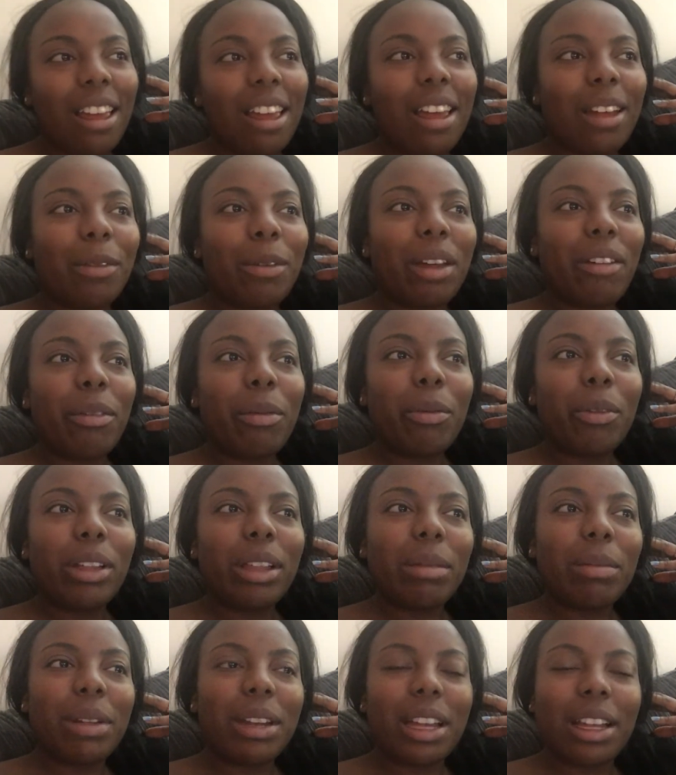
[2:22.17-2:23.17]
and we haven't
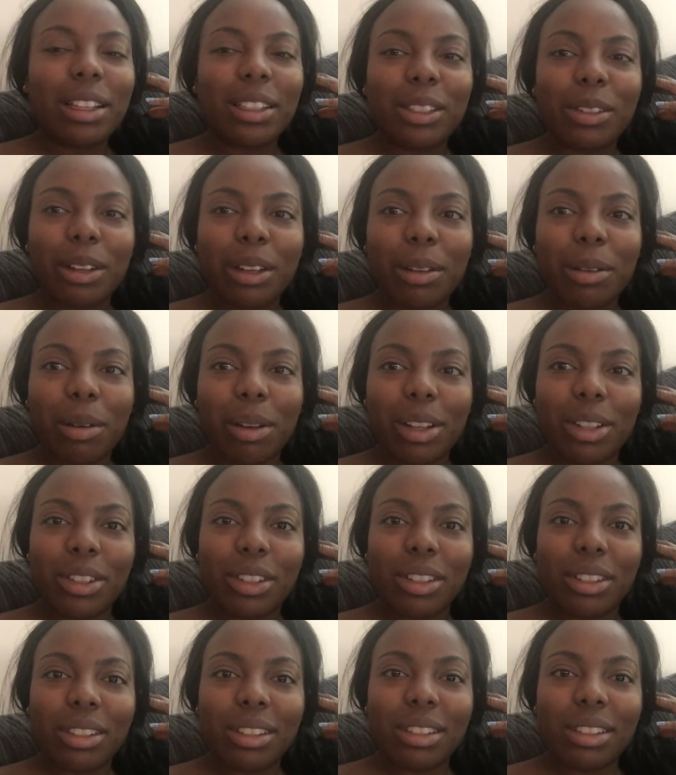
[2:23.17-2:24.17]
really been answering
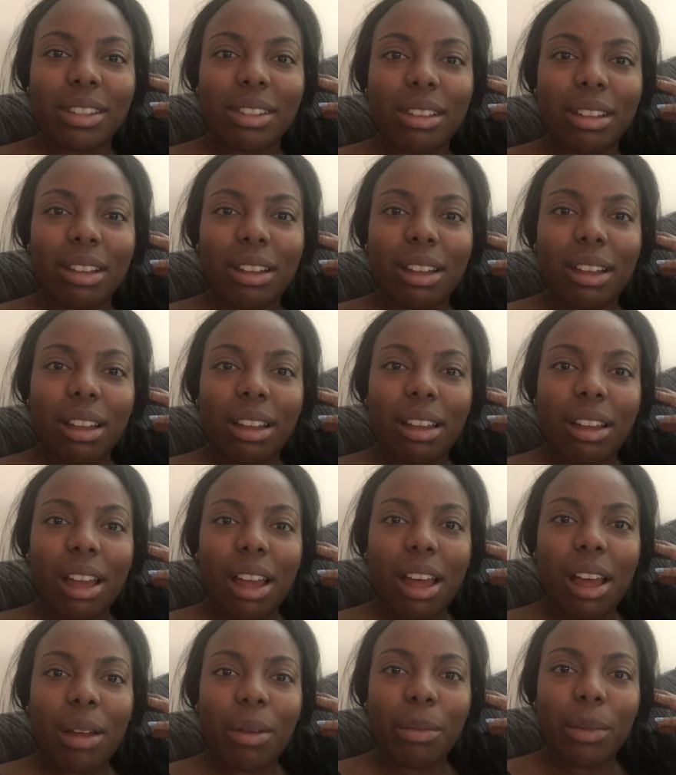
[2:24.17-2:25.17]
questions
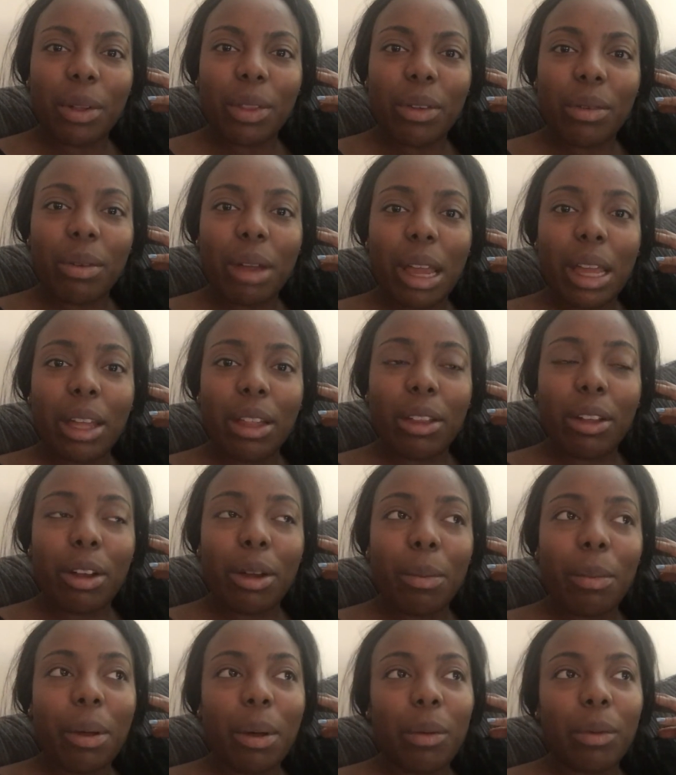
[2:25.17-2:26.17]
on the
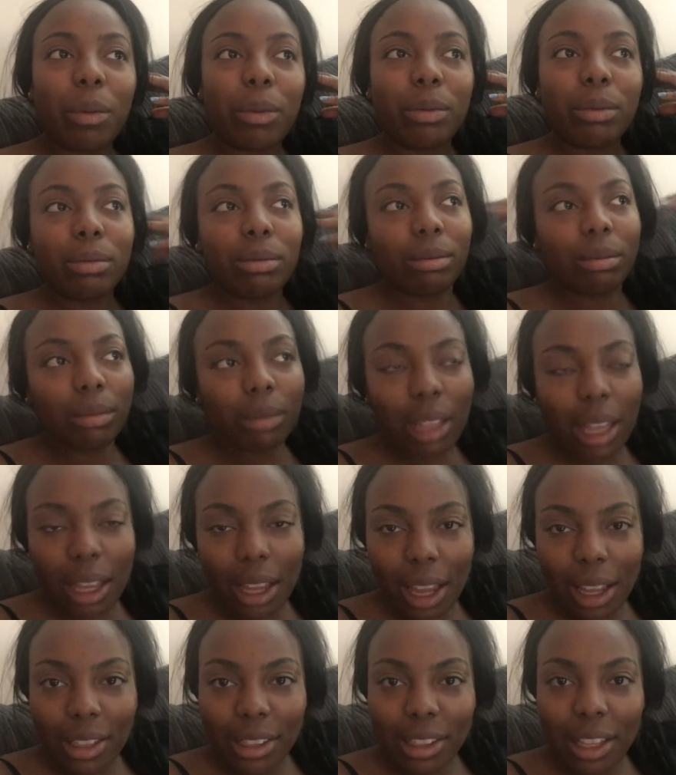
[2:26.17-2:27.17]
regular, but like
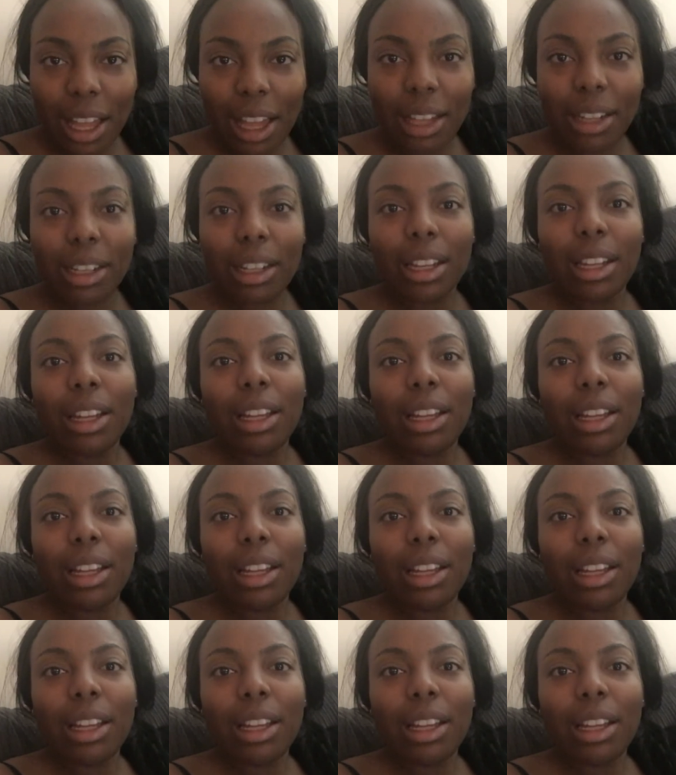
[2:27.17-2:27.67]
I said,